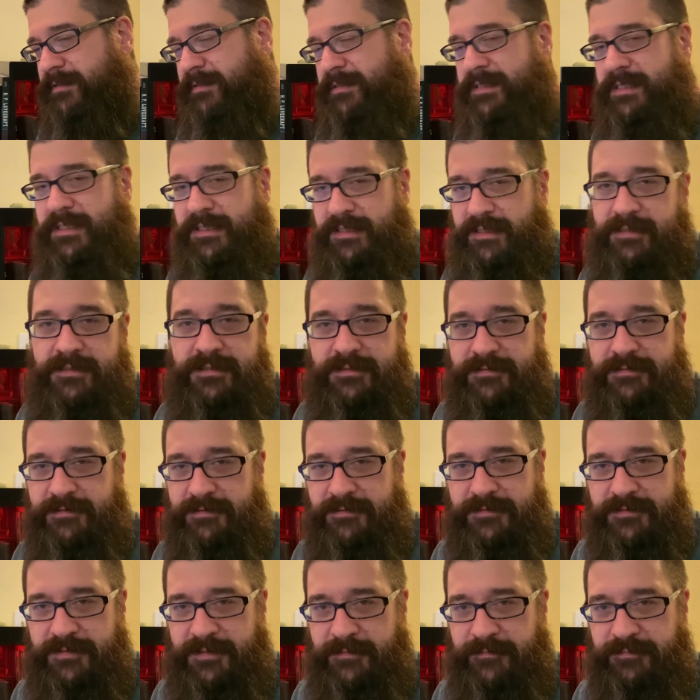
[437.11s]
killing
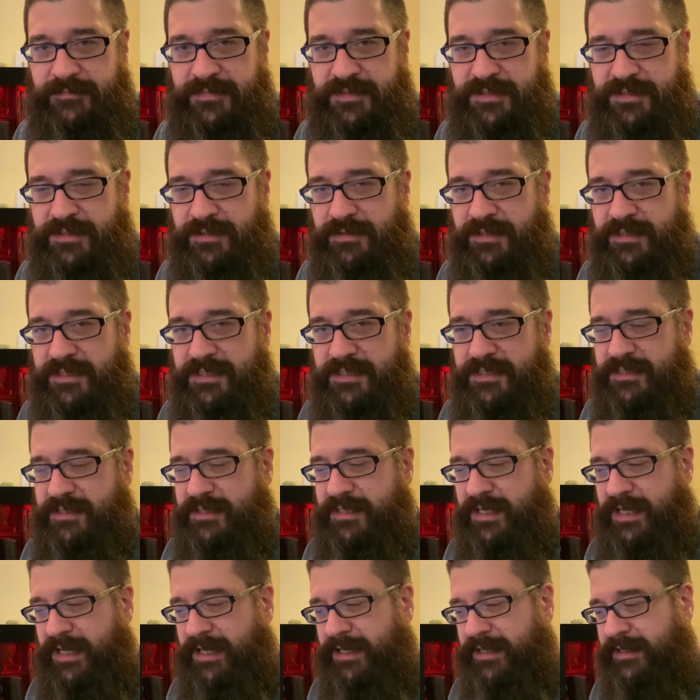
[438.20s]
some students,
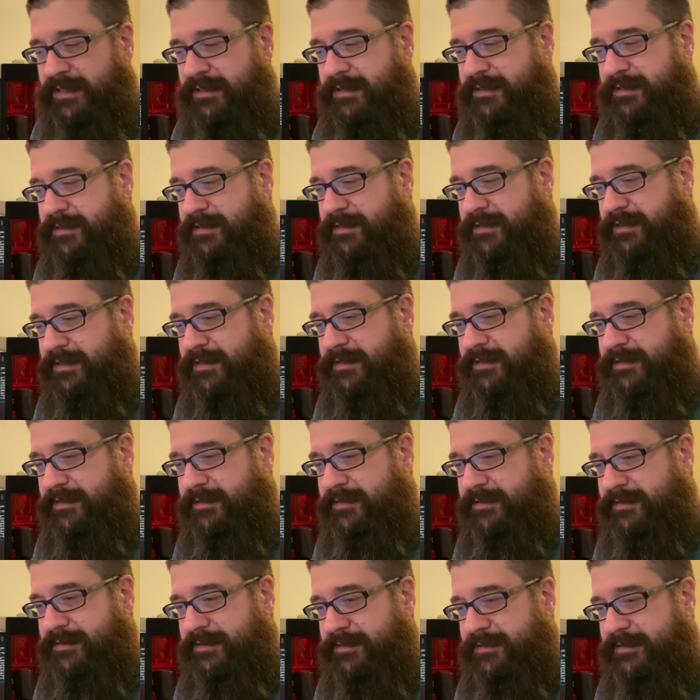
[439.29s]
and
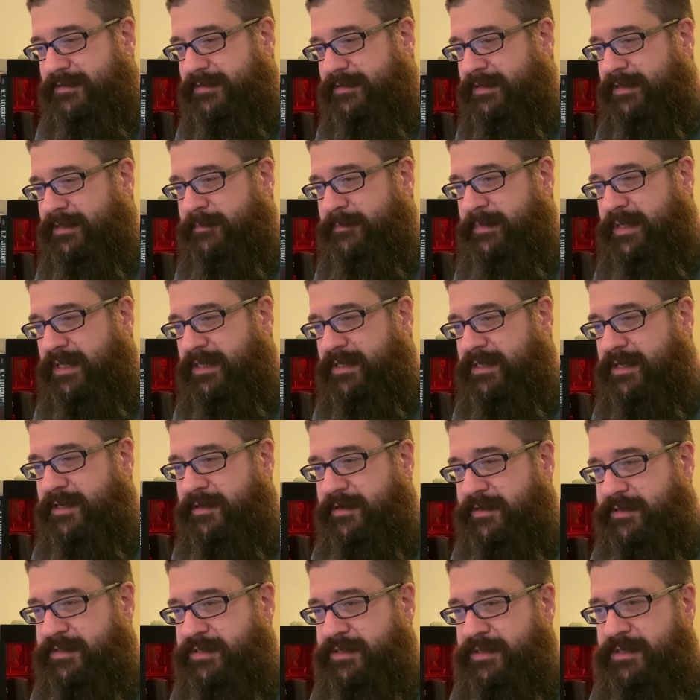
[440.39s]
the main
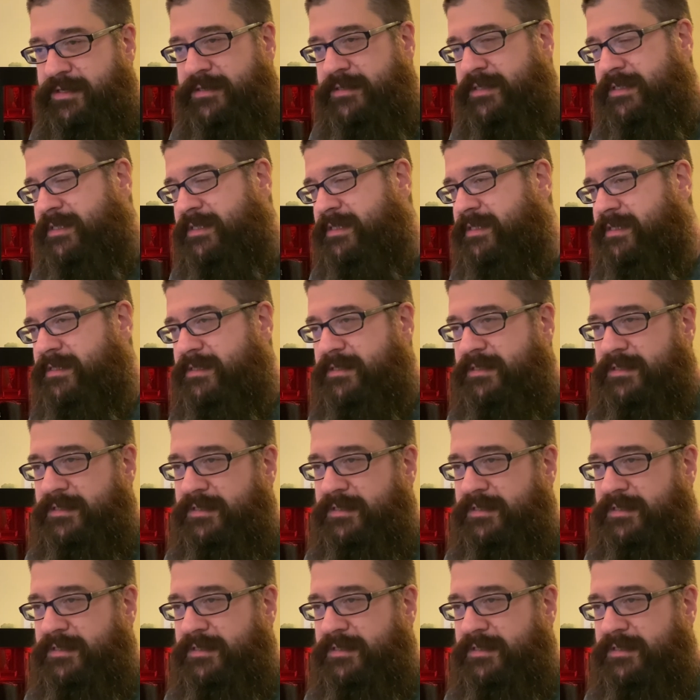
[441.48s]
character is,